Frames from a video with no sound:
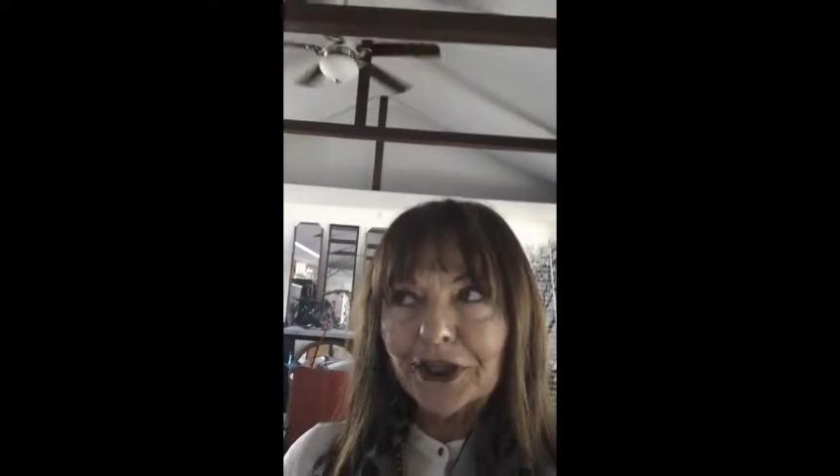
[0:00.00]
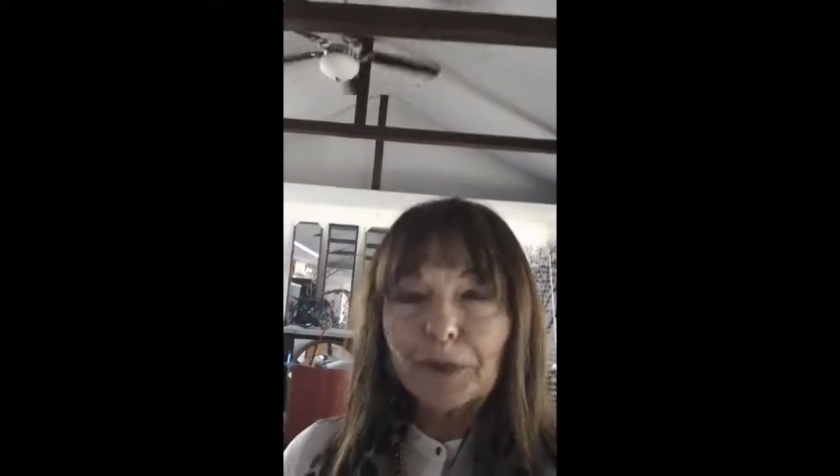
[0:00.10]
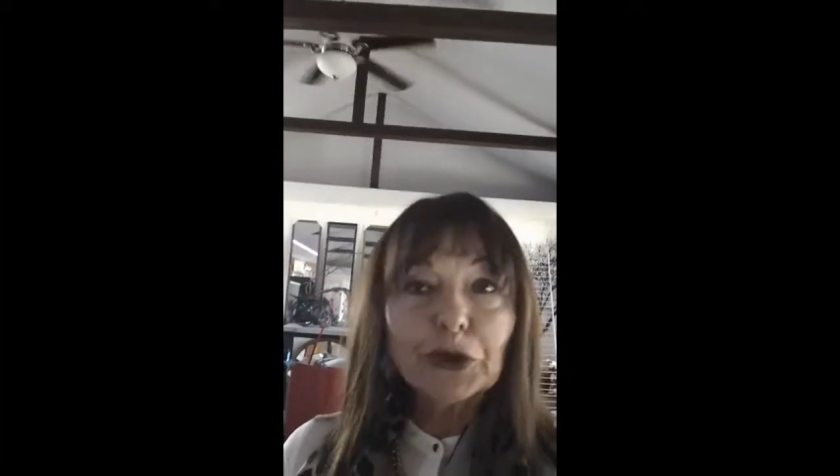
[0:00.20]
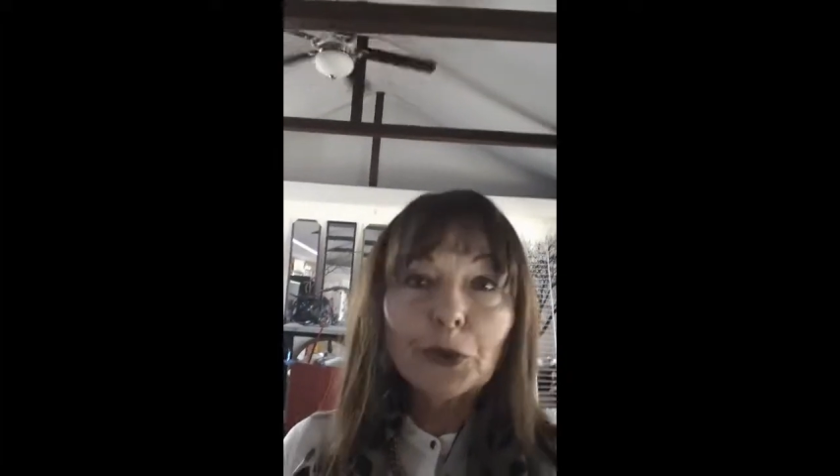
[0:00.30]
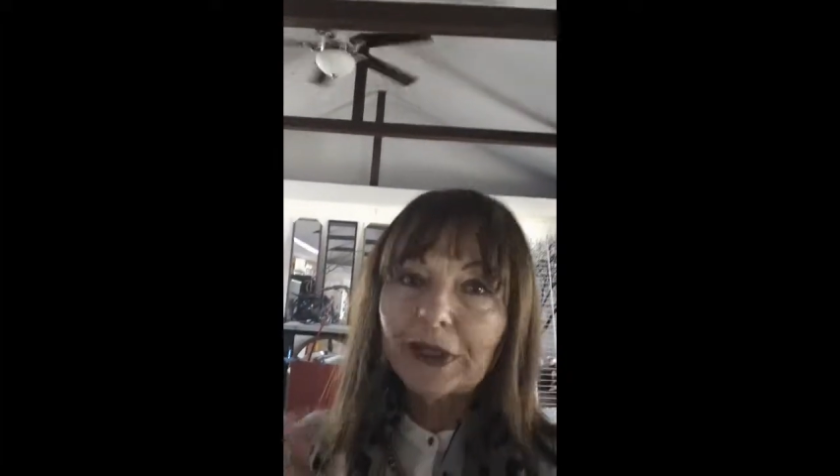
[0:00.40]

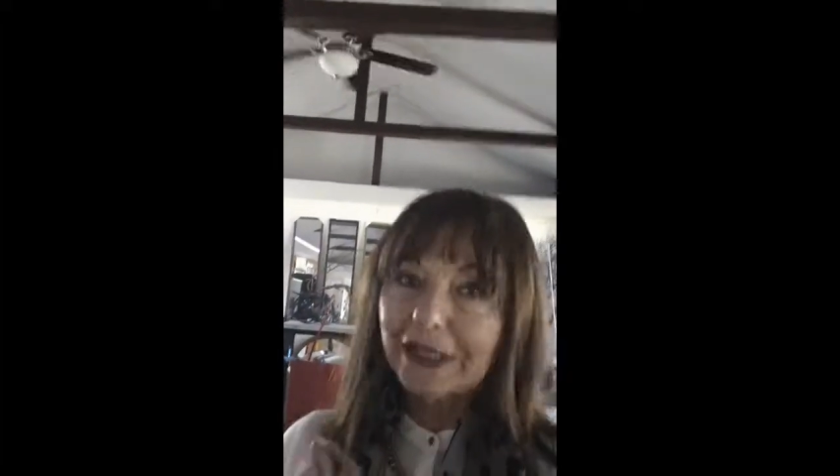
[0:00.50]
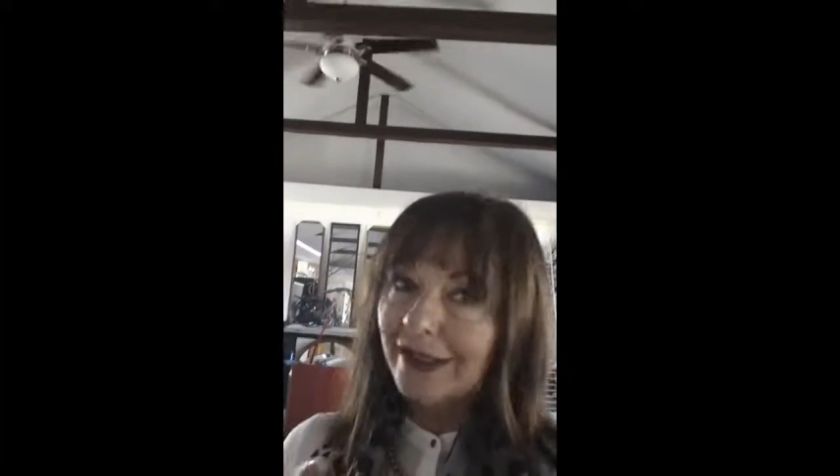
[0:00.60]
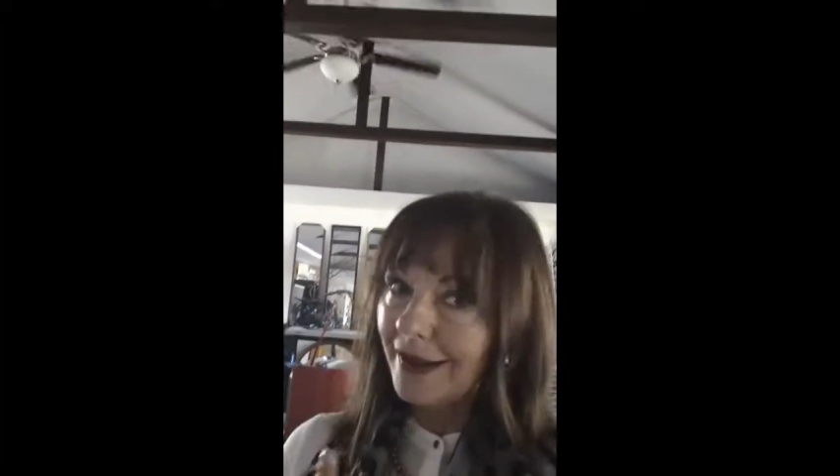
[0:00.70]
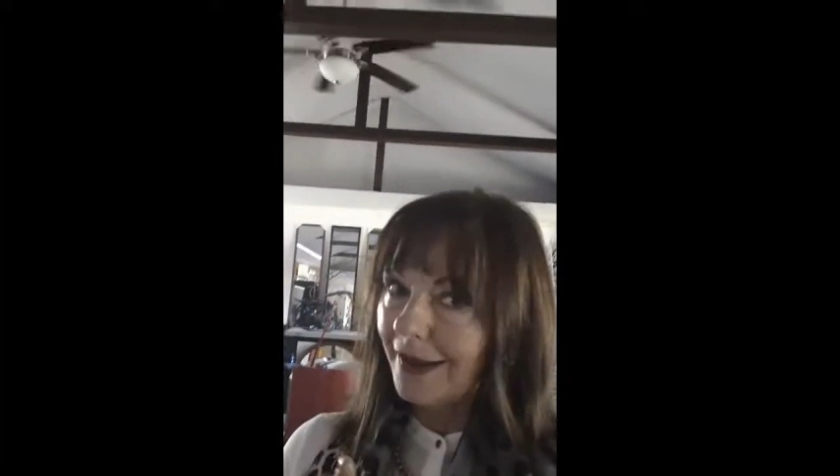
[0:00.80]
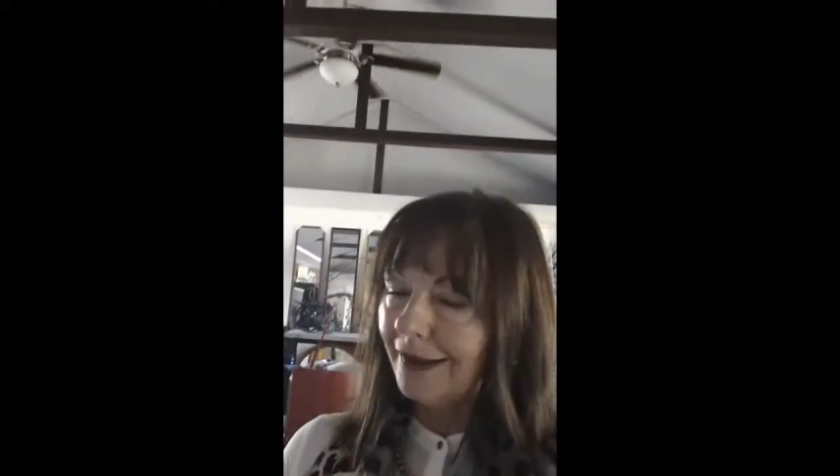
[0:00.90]
number
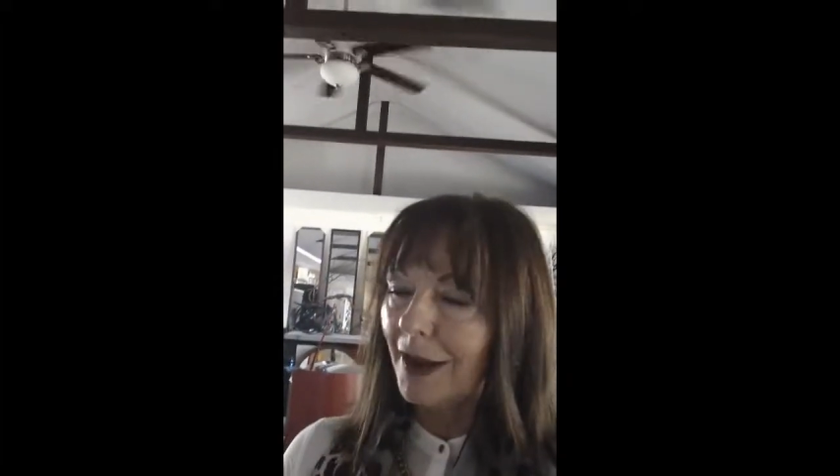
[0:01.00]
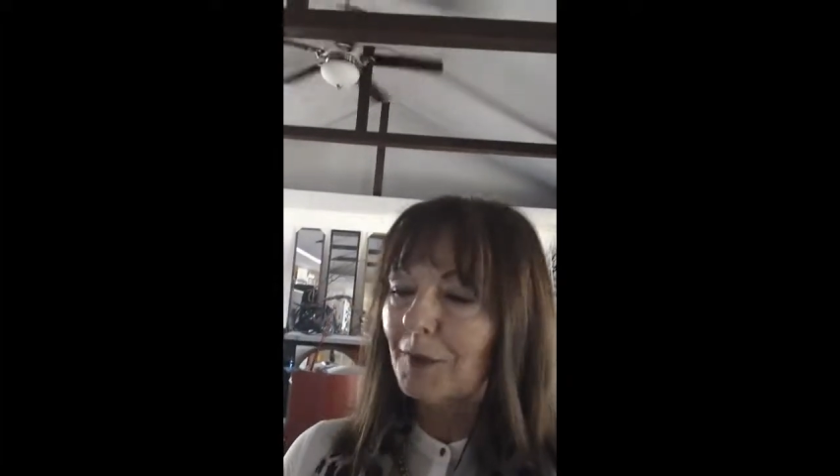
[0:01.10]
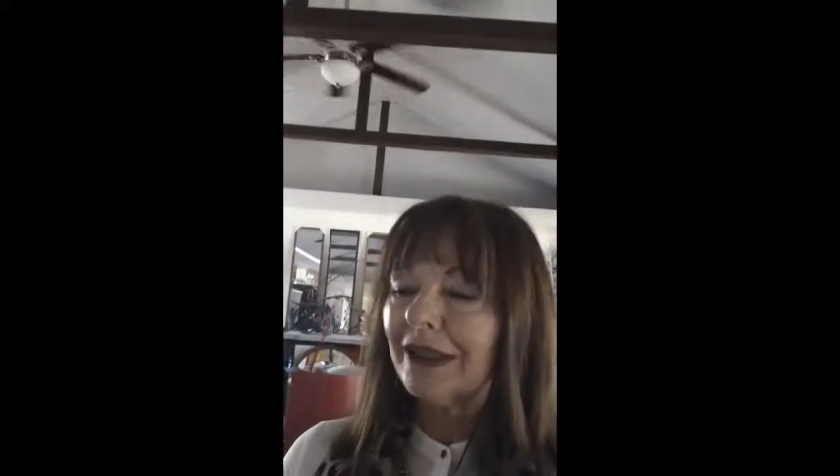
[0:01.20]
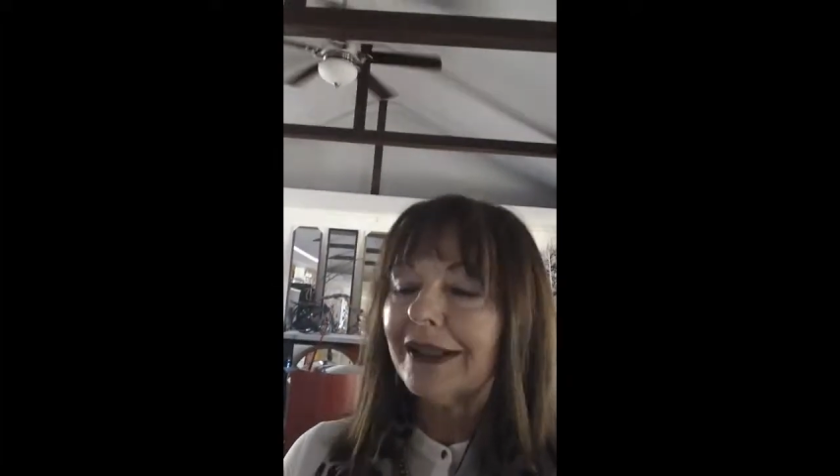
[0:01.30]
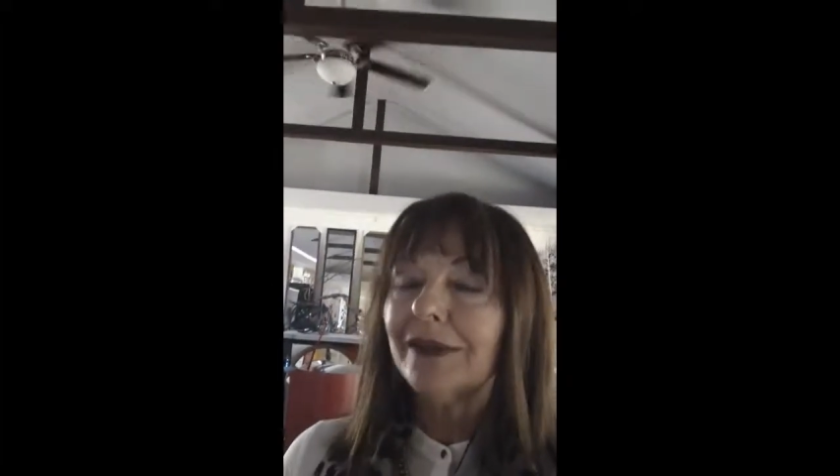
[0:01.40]
28, I
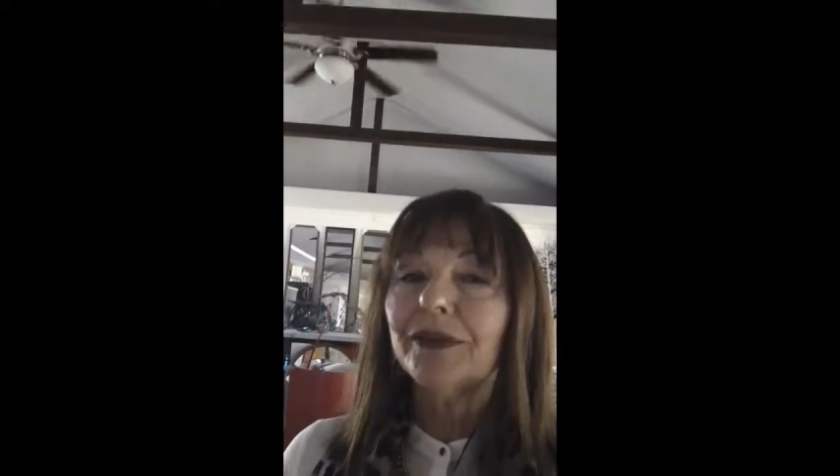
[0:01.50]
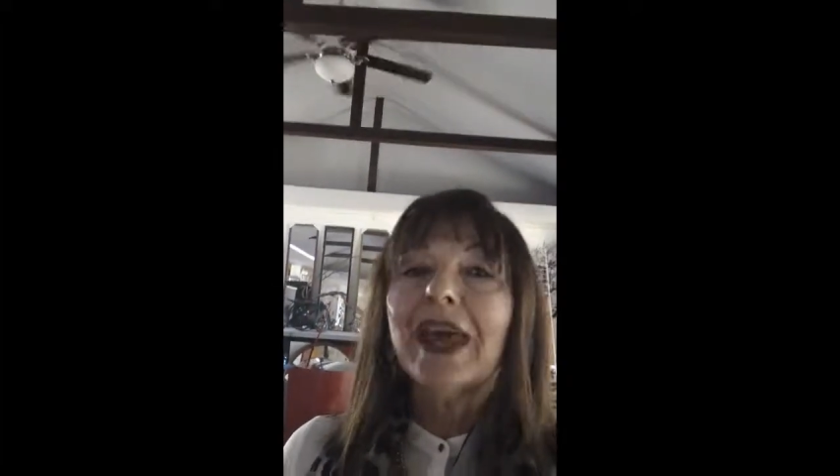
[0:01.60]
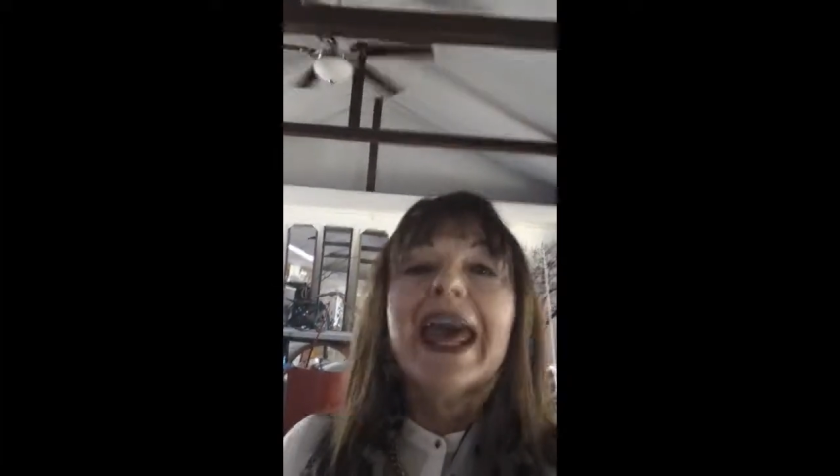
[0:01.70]
believe.